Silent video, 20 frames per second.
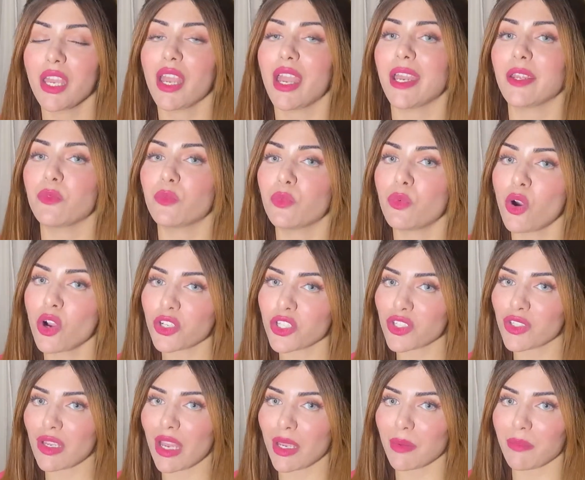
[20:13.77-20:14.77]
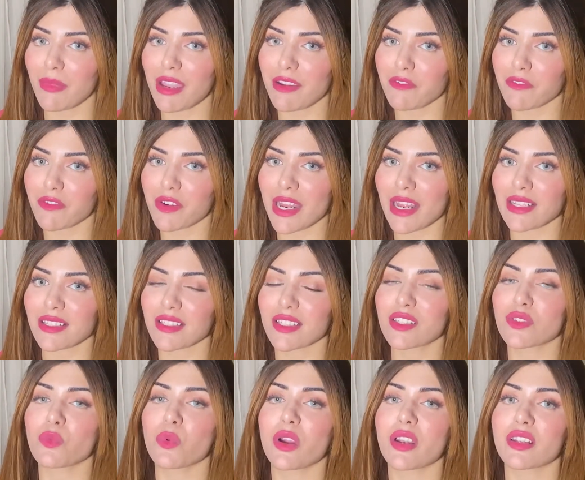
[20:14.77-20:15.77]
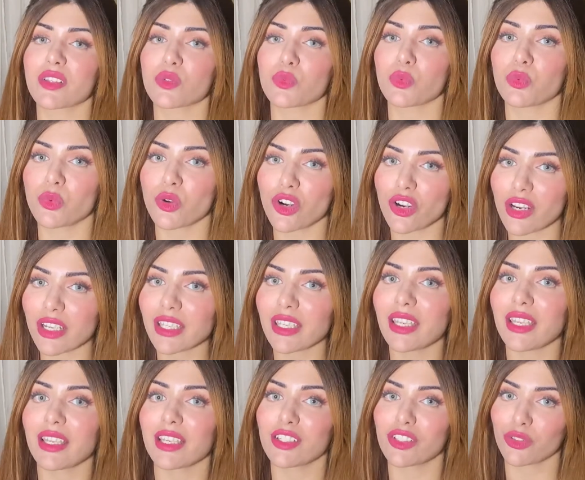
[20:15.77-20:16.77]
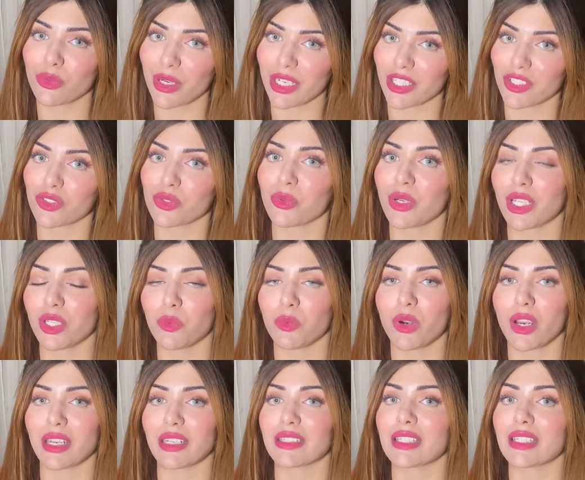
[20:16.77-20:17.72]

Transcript: And watch time, my friends, is what is working in 2021.